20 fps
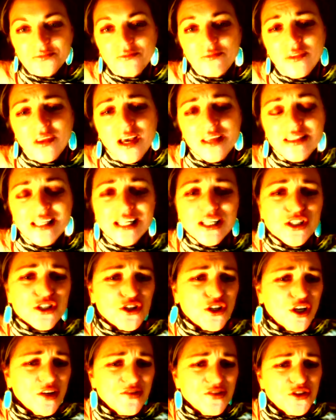I think
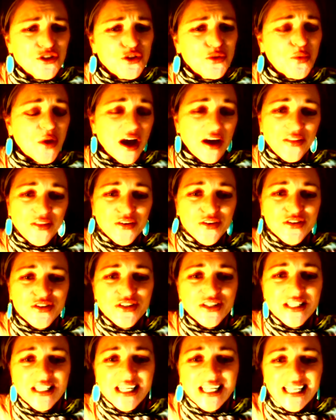service to
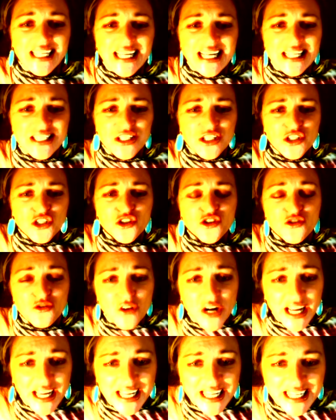others is a
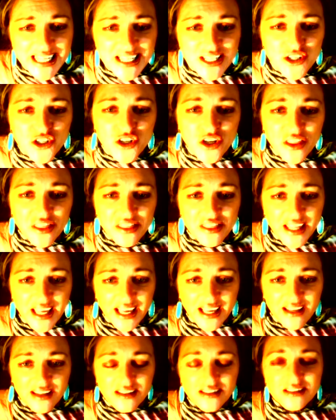strange
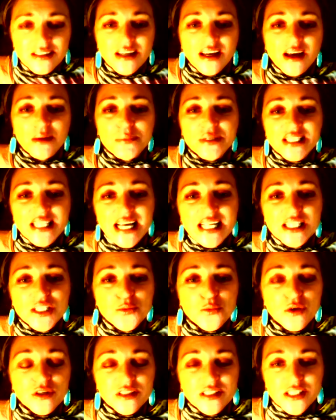thing, but that's
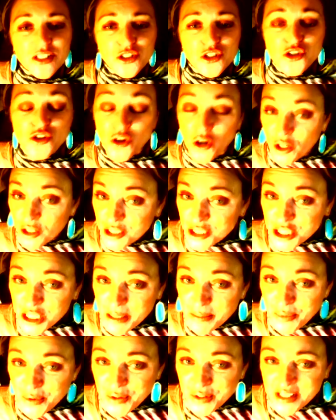what the astrology
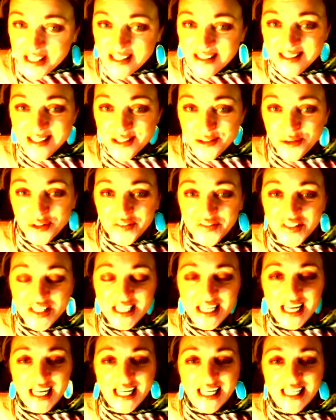books sort of
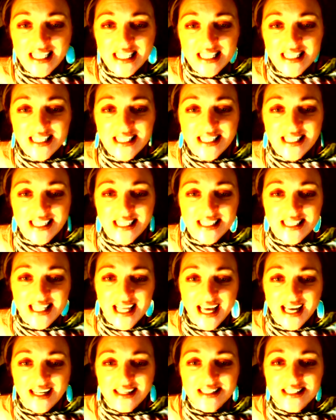say the sixth
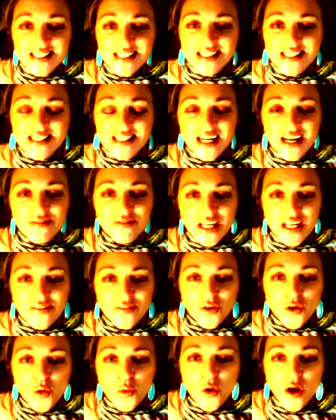house is, and I've never
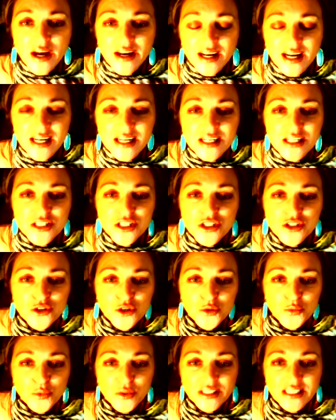quite
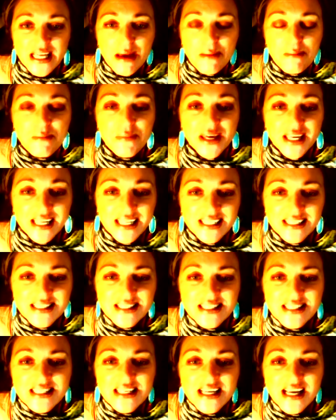understood what that
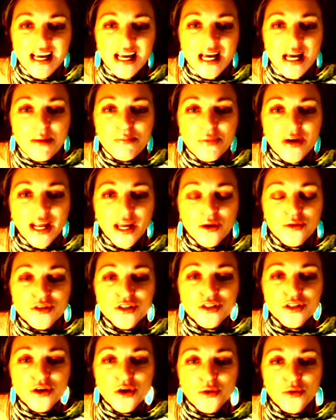means. But I
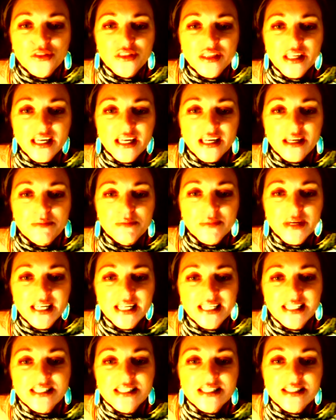also think it
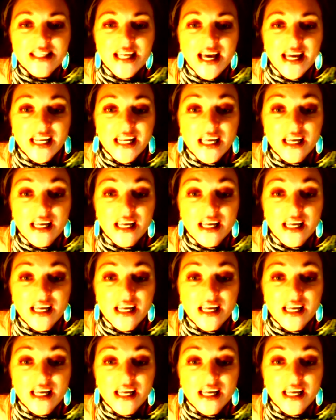means that